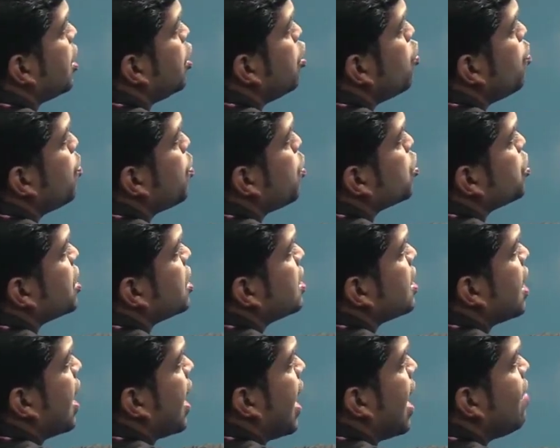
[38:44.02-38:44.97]
process
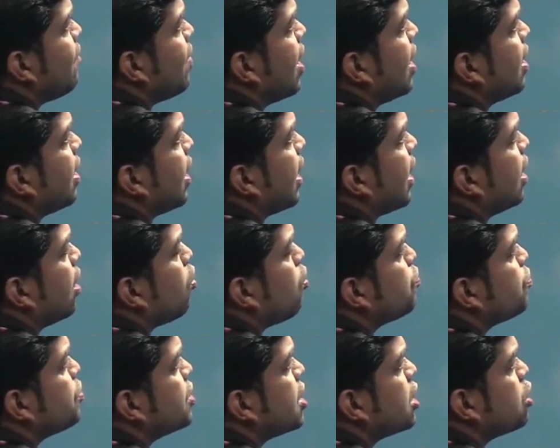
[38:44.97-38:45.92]
arrive at rate of
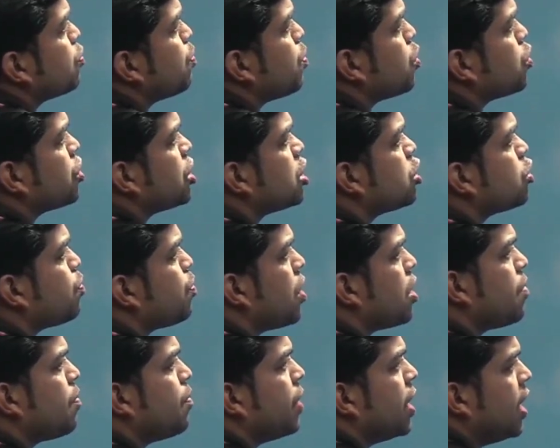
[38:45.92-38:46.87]
6 process per
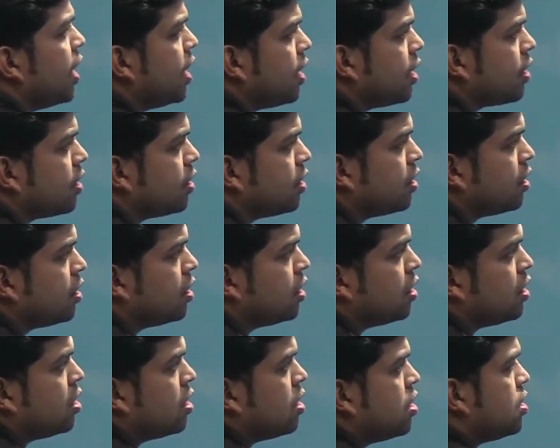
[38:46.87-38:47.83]
minute,
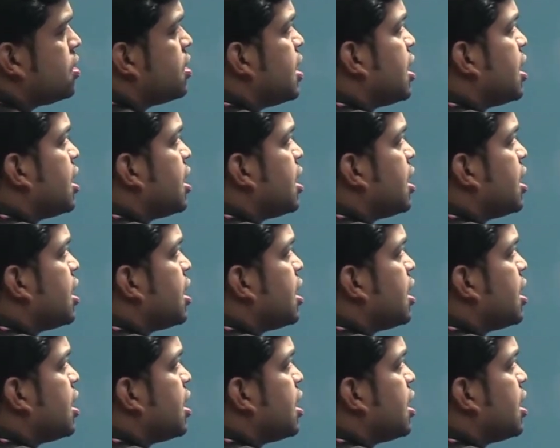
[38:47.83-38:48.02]
6